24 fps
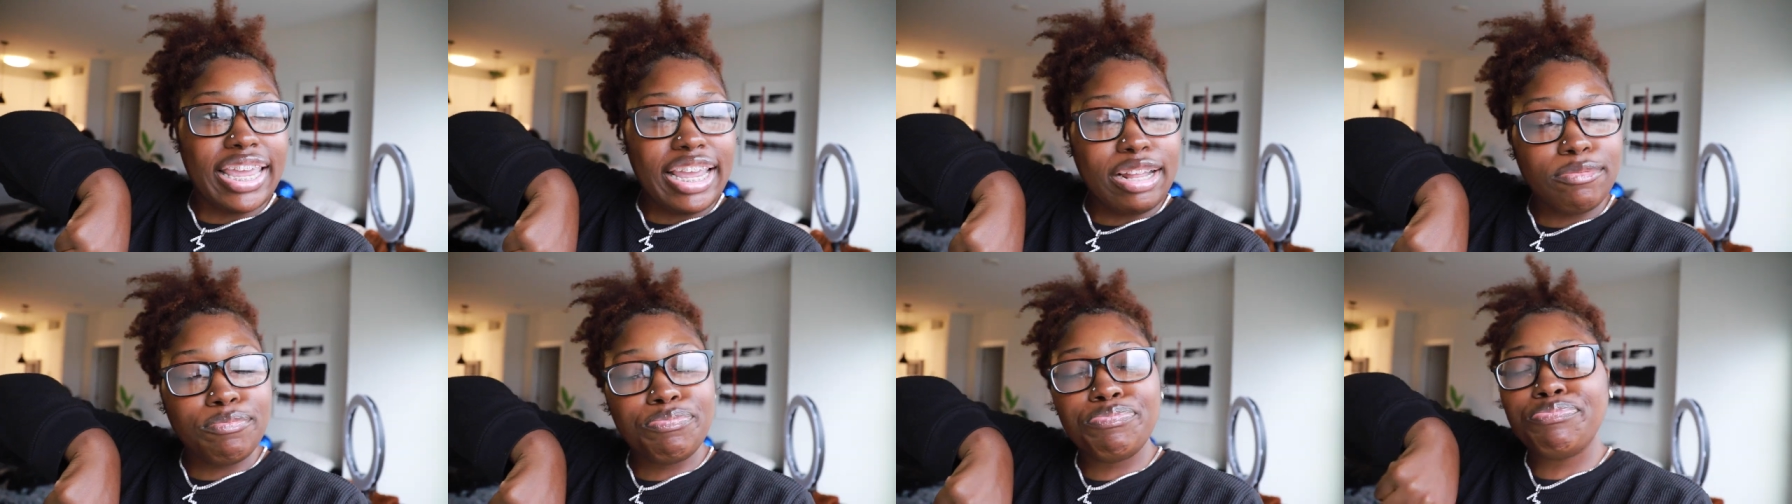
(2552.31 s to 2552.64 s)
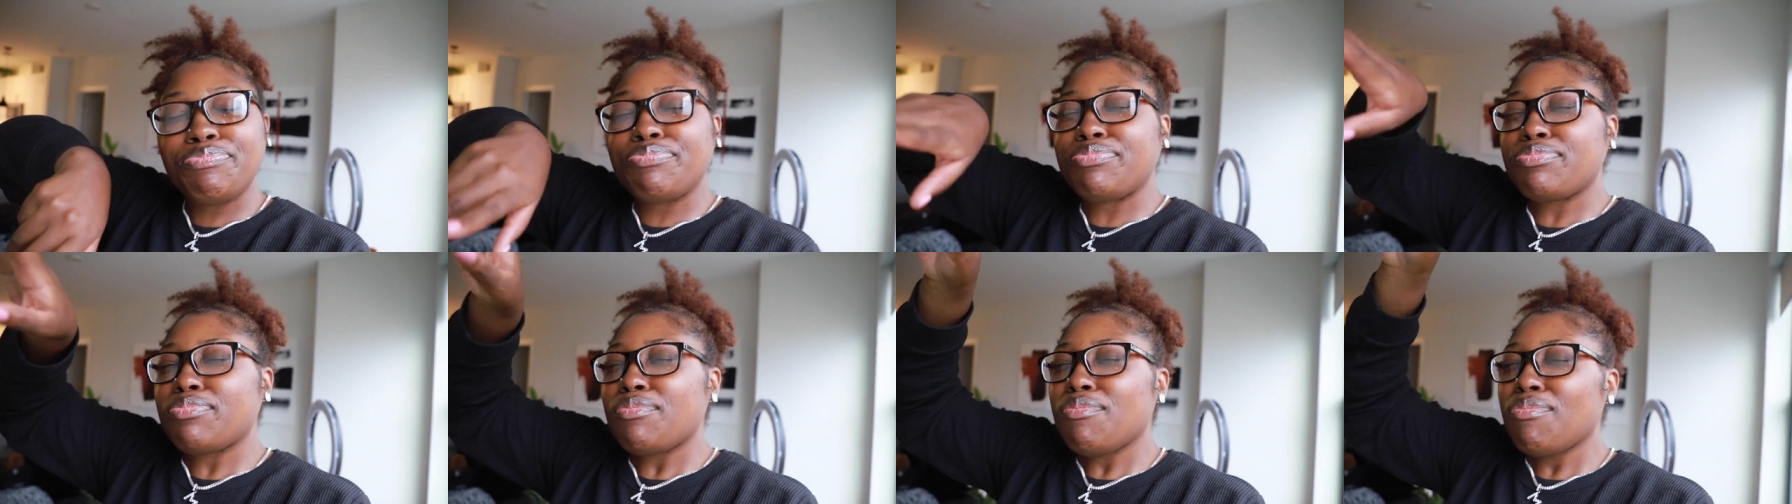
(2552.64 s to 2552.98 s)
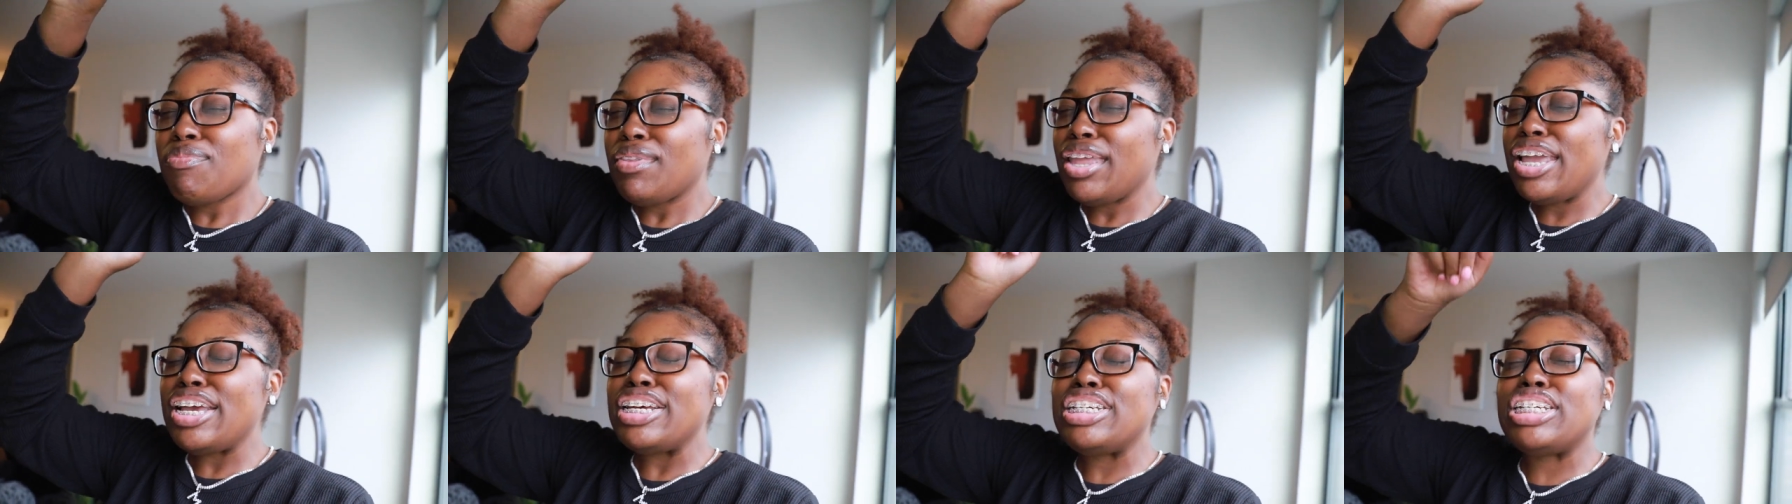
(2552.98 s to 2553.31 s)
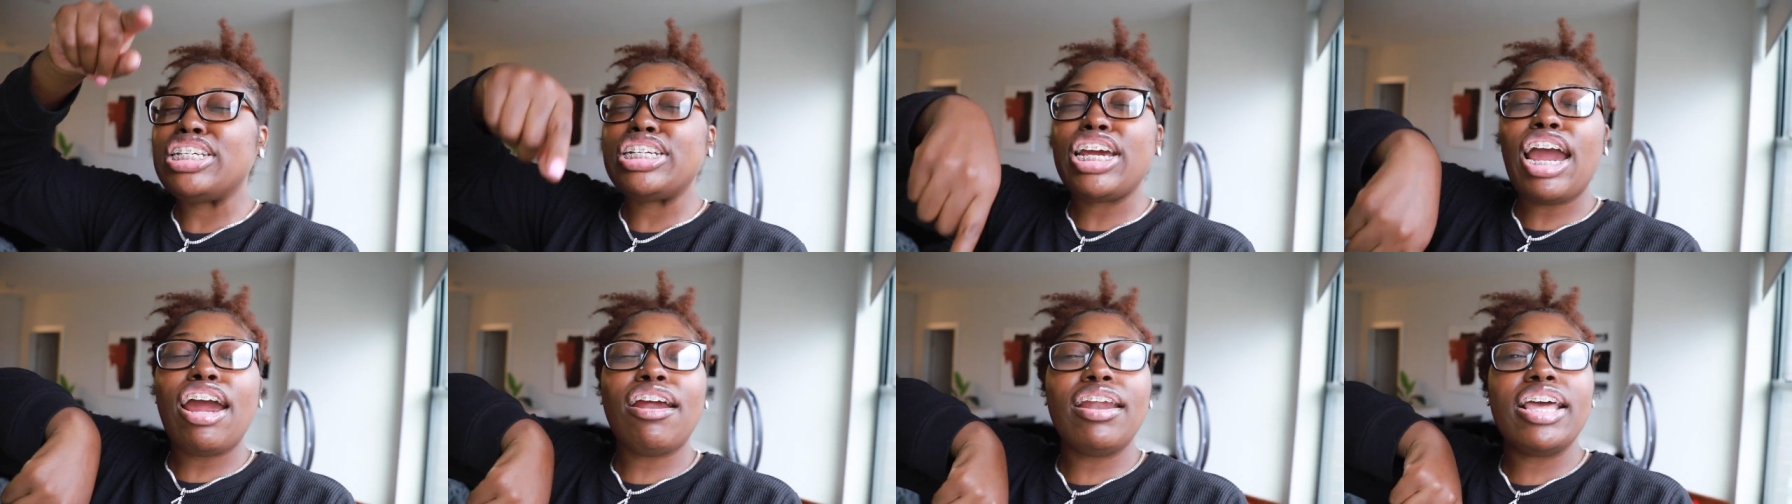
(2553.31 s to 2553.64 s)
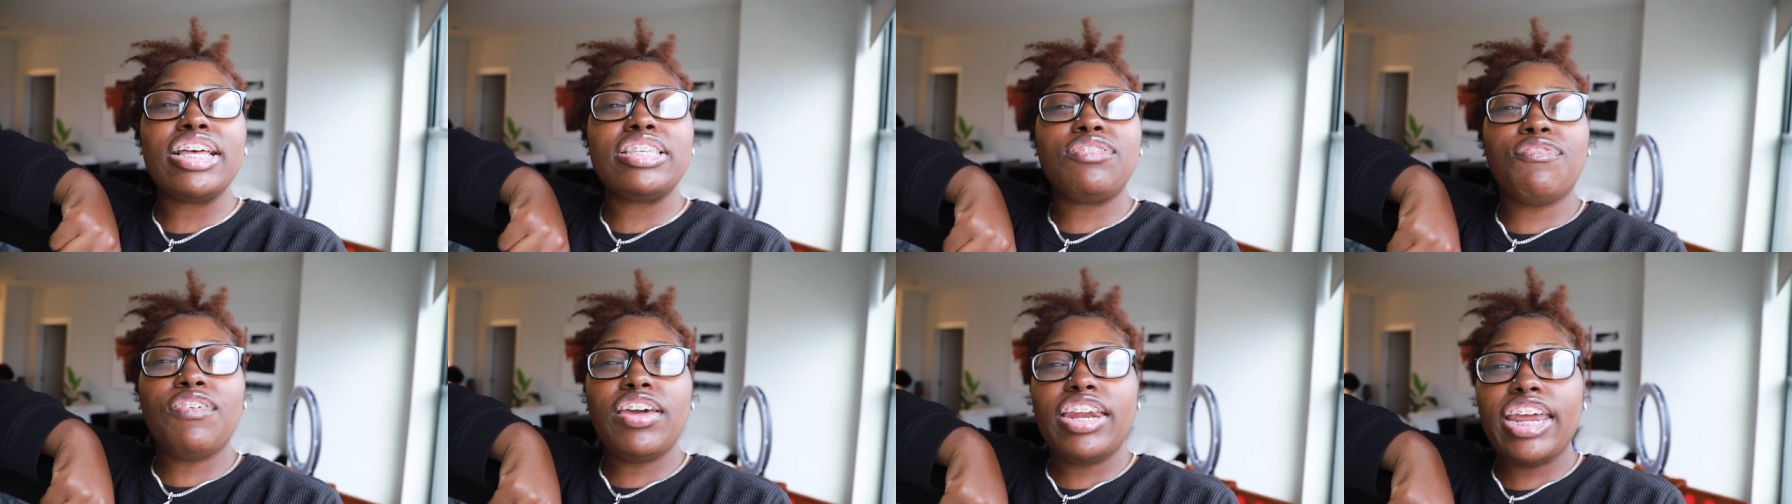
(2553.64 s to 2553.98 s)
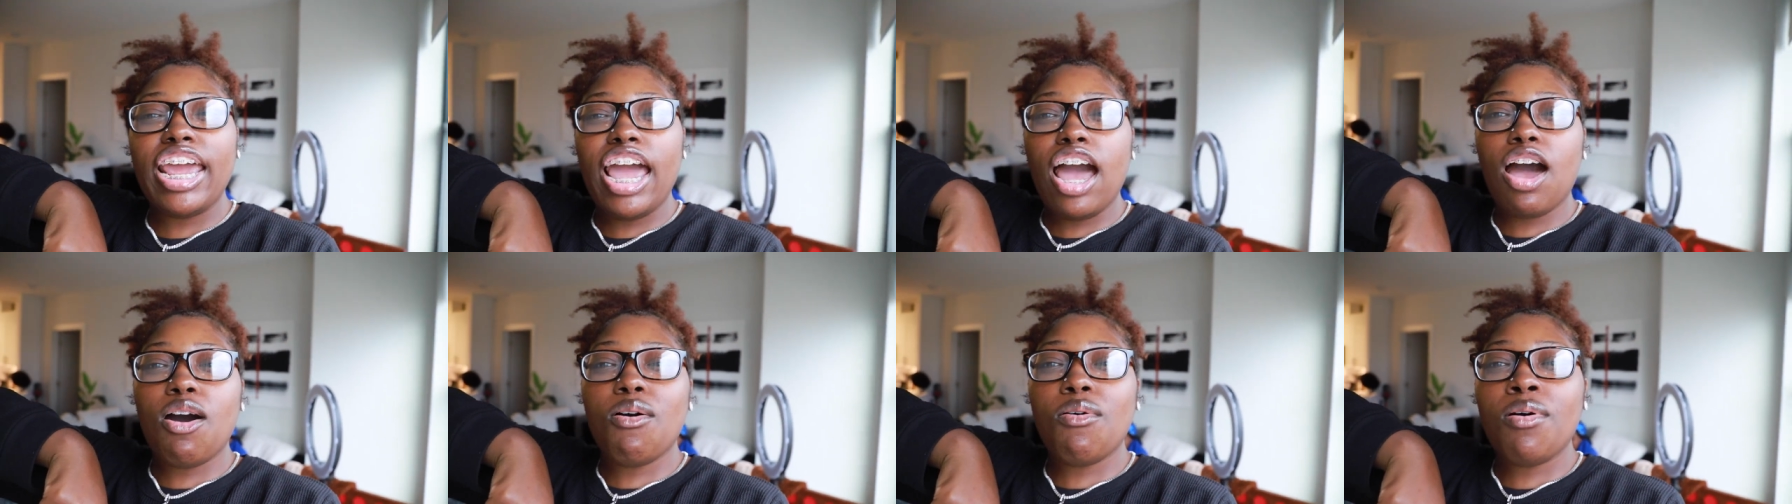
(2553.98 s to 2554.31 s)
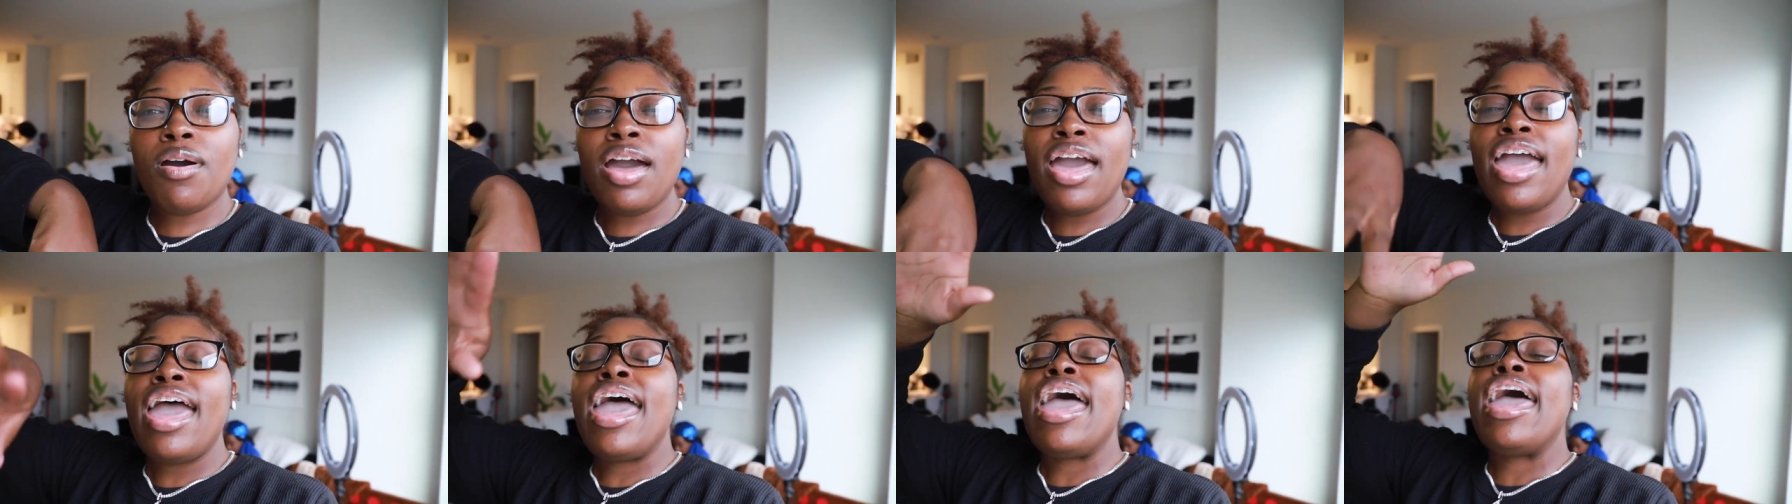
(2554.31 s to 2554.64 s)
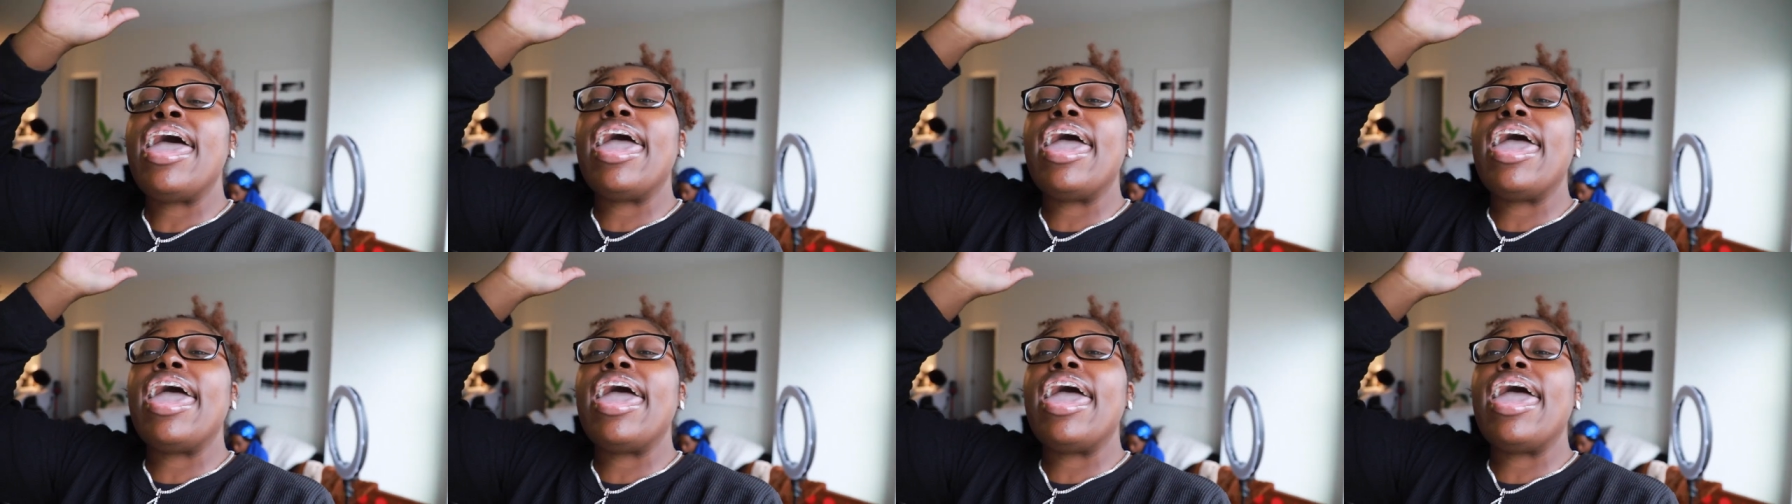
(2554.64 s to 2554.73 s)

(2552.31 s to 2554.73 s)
think. Oh. Share this video.